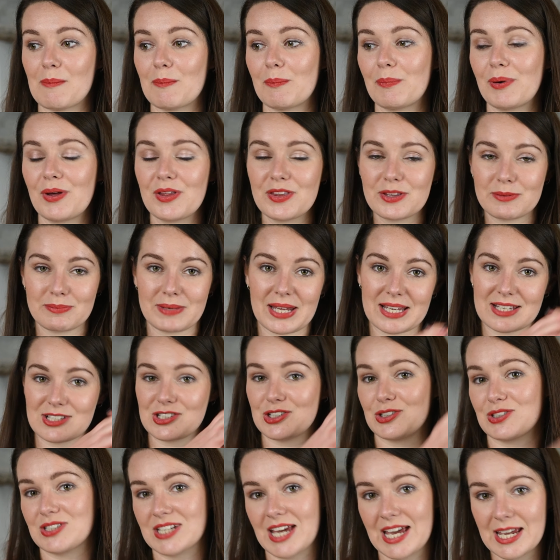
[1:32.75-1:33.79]
put them next
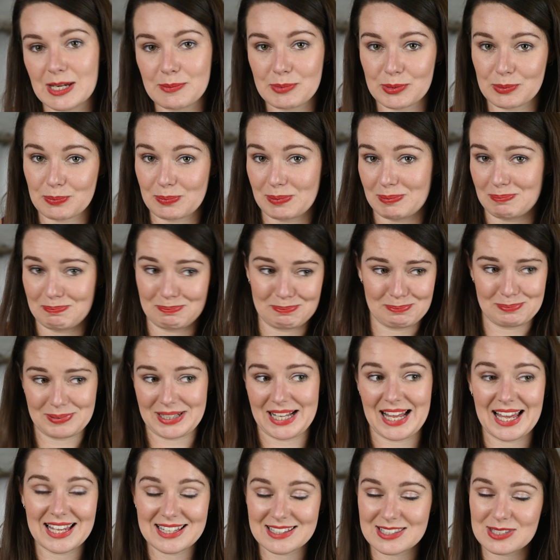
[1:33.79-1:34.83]
to your table
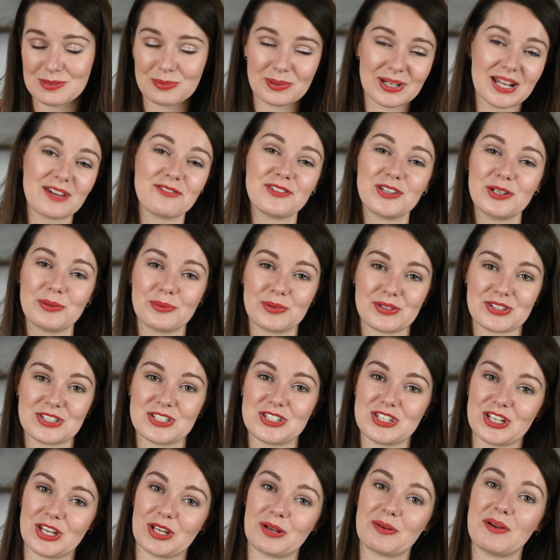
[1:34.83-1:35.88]
plans, whatever you want to
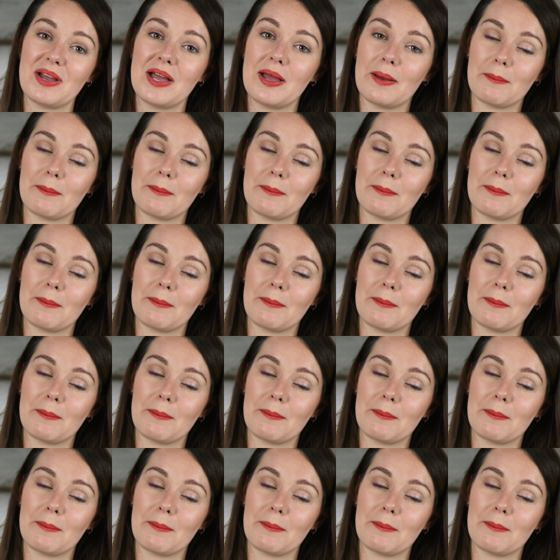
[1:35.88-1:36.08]
do.